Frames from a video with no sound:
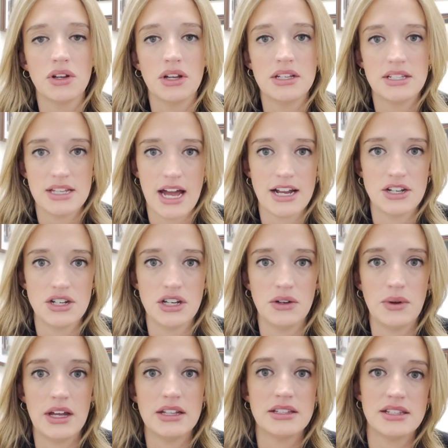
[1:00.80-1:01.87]

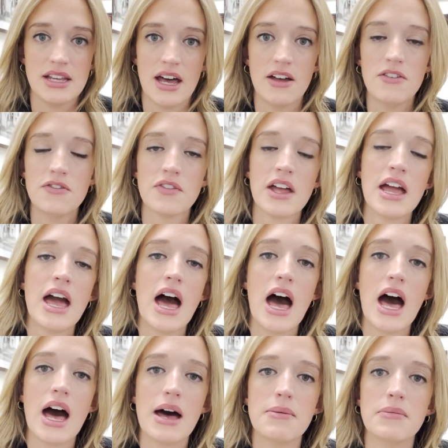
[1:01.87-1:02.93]
statute itself,
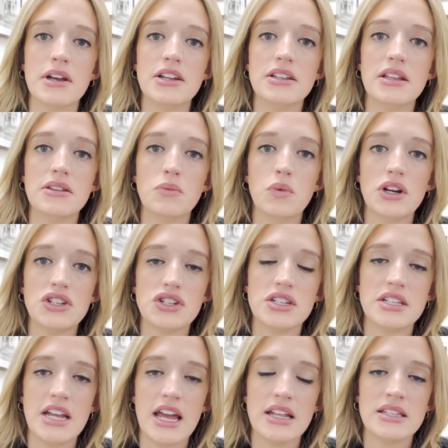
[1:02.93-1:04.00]
which
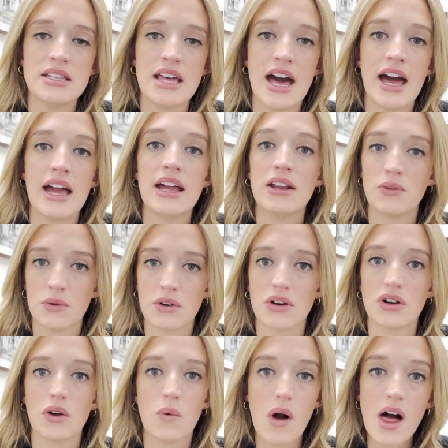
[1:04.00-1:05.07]
states that in order
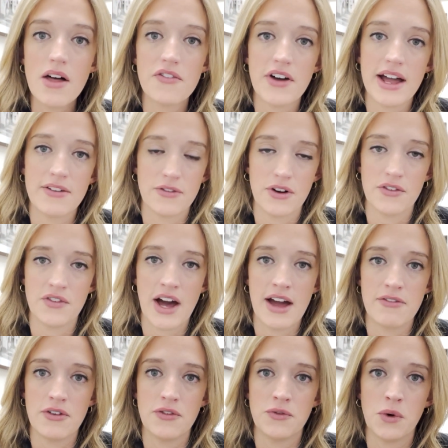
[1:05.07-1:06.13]
to qualify for a
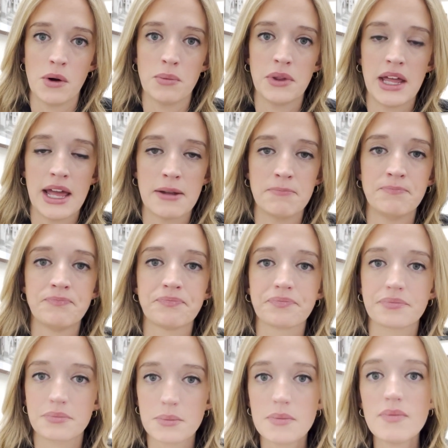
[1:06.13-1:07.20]
504 plan
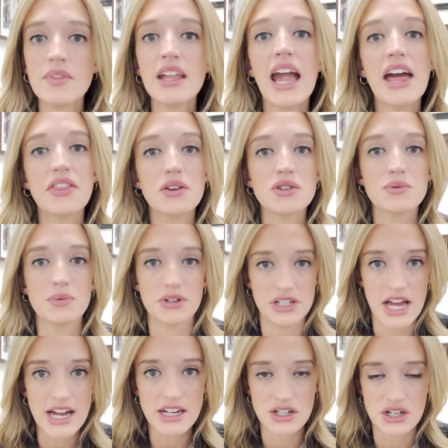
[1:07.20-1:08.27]
and those
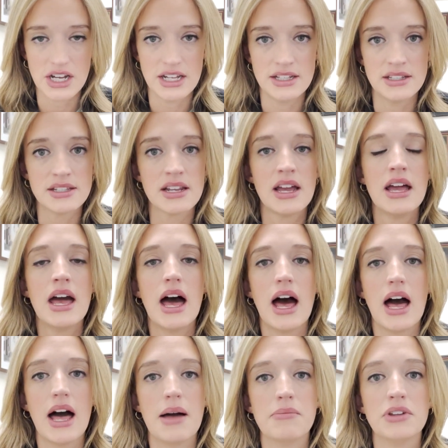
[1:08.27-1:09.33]
protections,
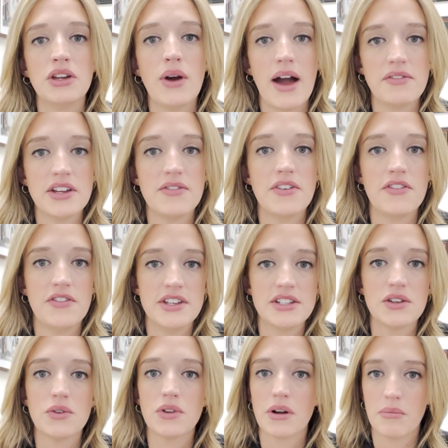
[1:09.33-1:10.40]
you have to have a
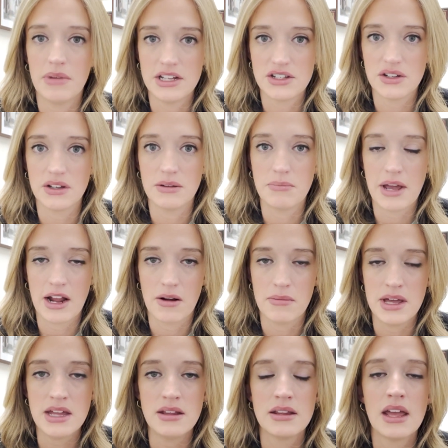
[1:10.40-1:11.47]
physical or mental
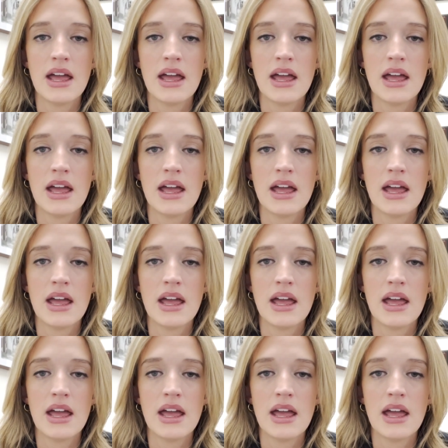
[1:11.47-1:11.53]
impairment